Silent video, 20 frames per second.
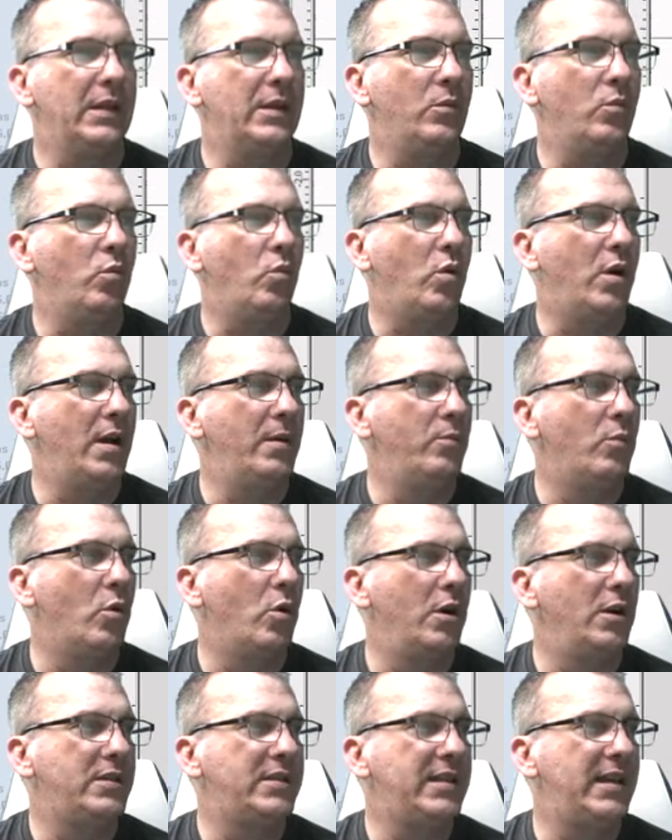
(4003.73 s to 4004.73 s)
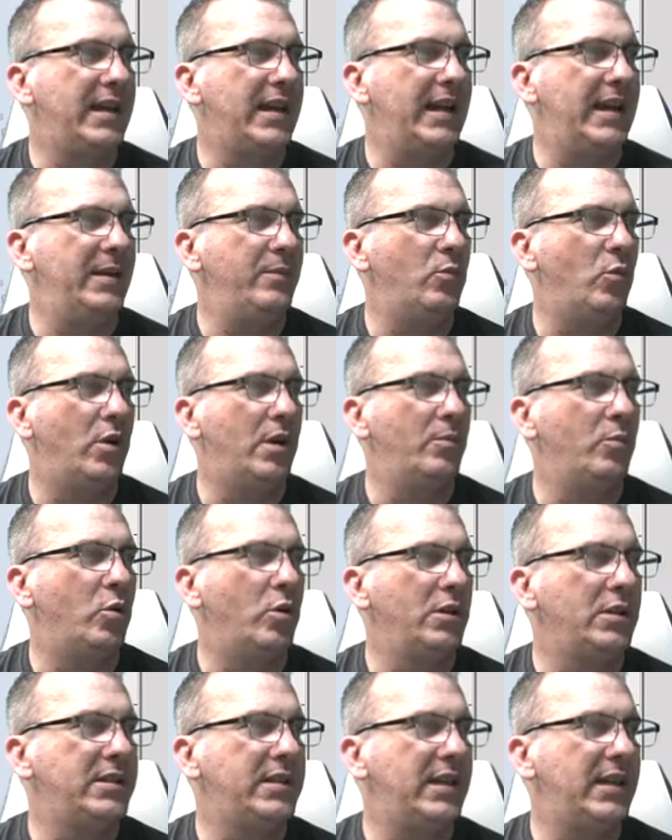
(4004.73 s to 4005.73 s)
One more time, one more
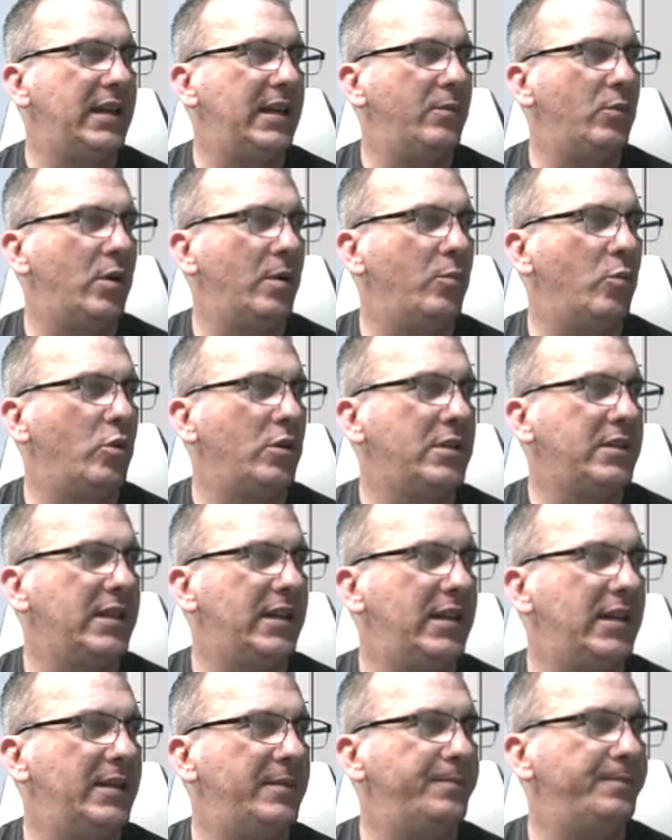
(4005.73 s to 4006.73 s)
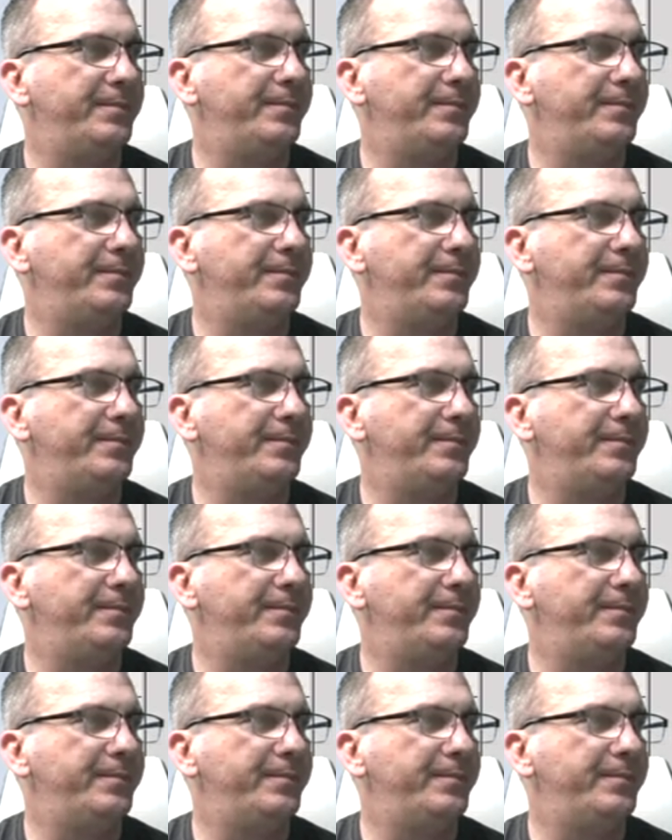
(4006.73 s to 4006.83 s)
time, one more time.